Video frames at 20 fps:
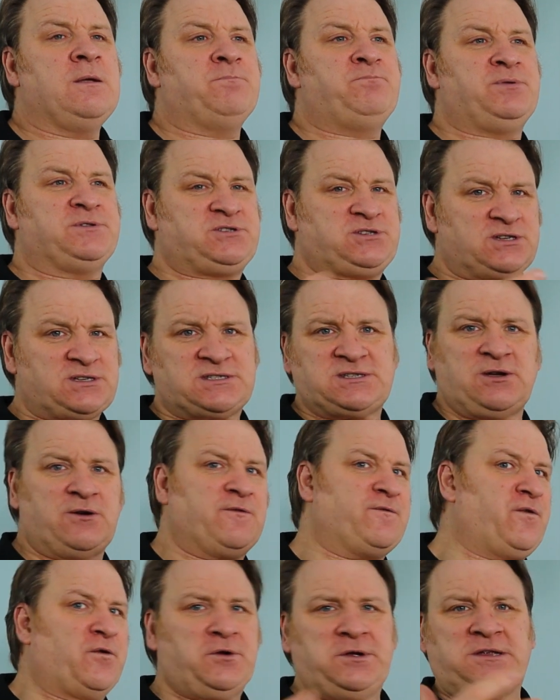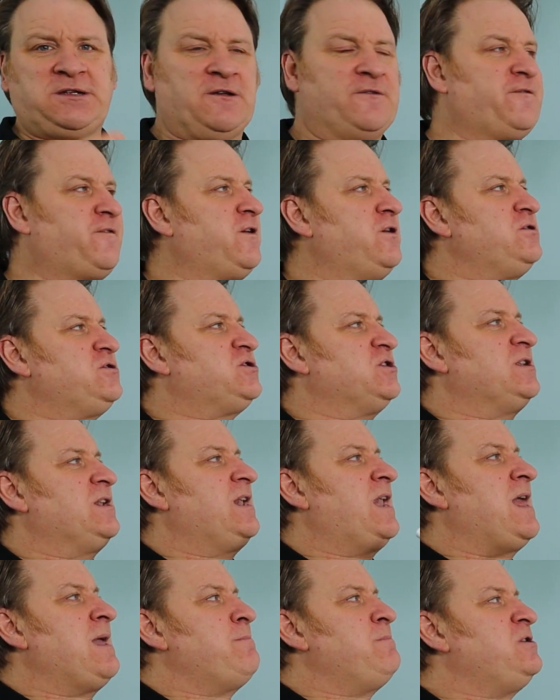But just to avoid
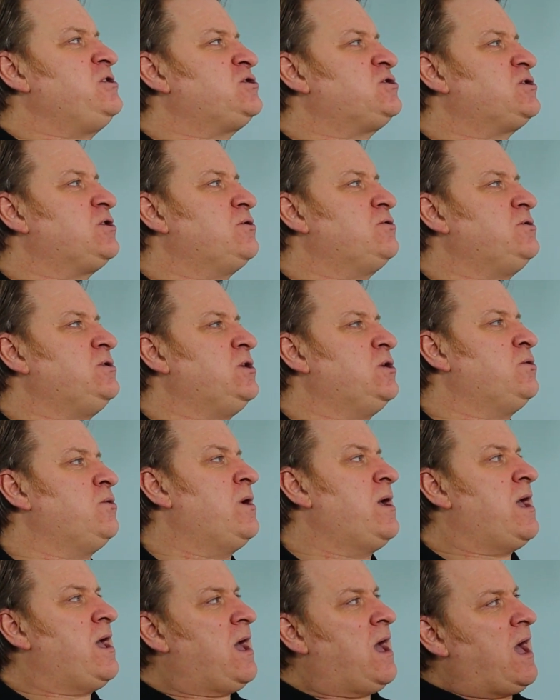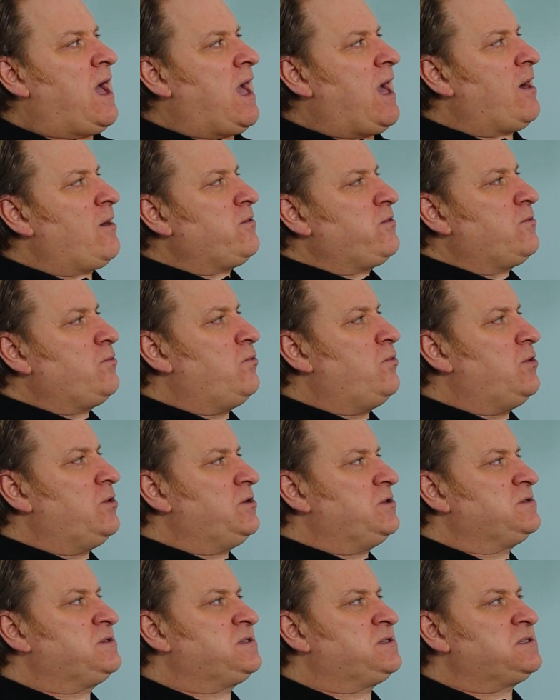confusion, let me show you how the
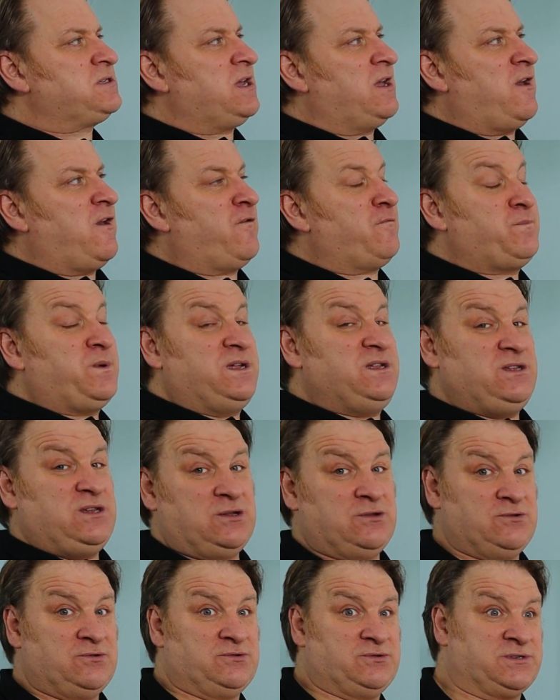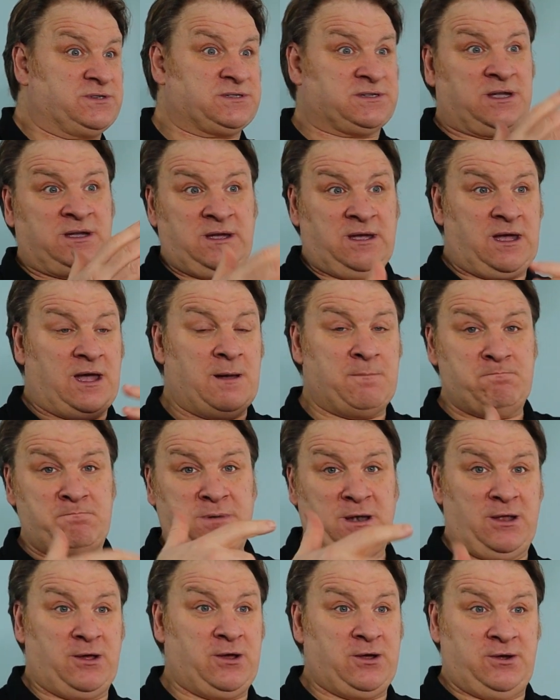words have been used and
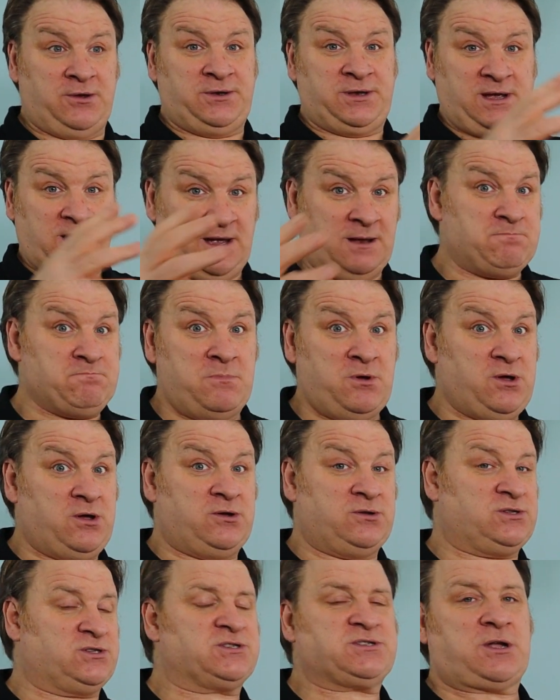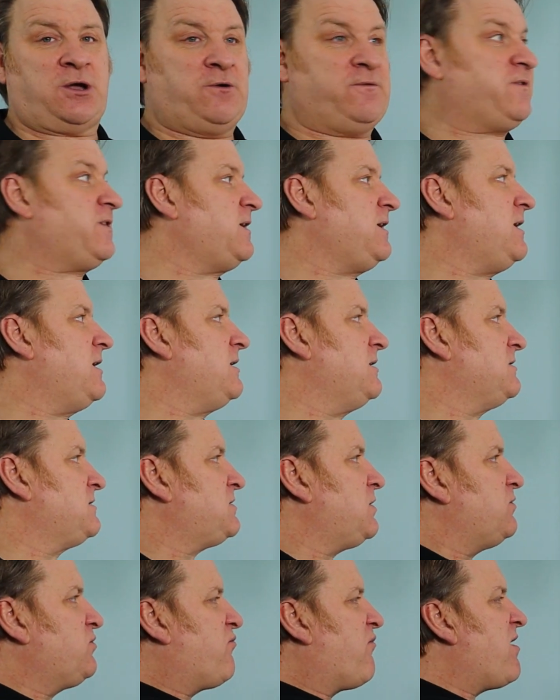blurred and merged over the years.
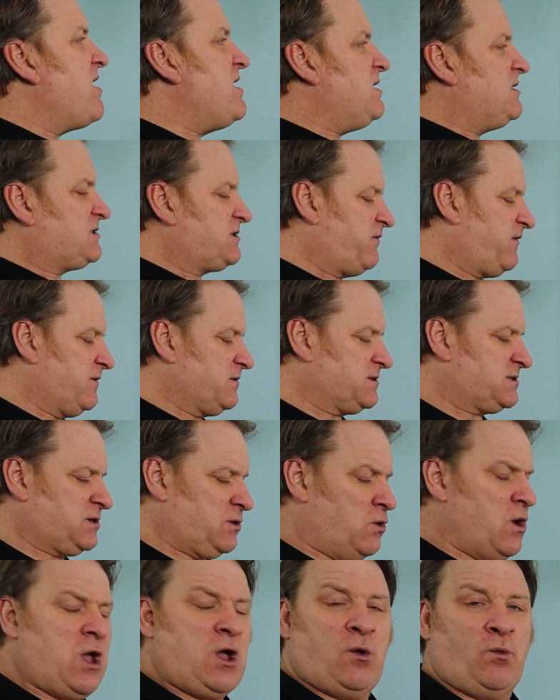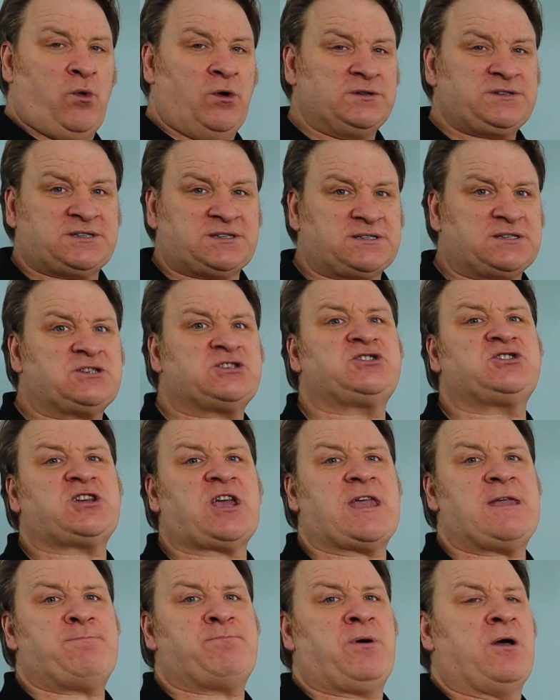So drainage field. So what's the
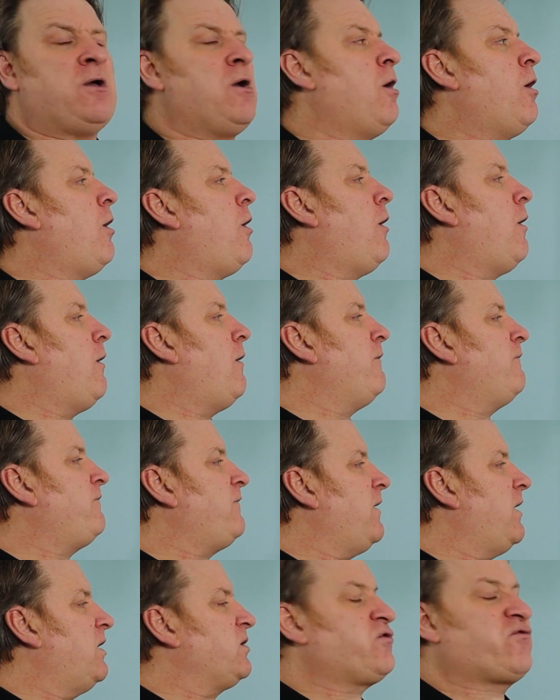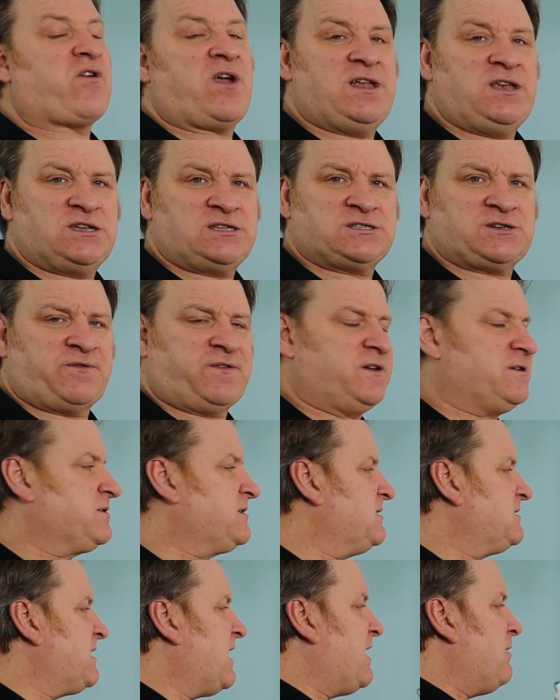shape of a drainage field
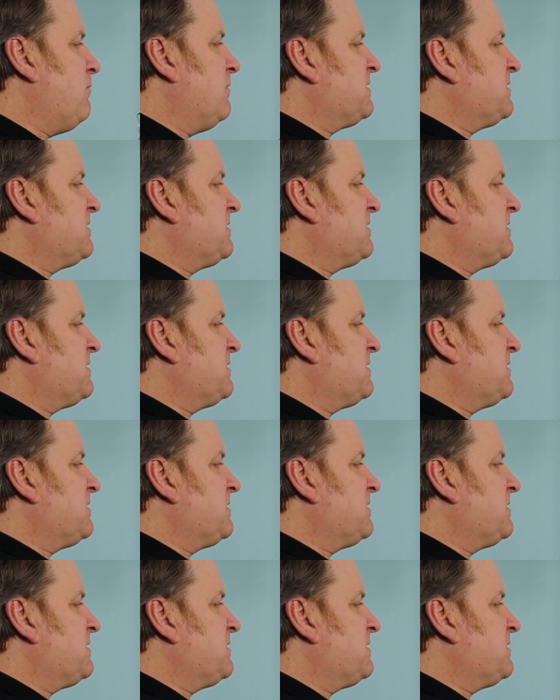today?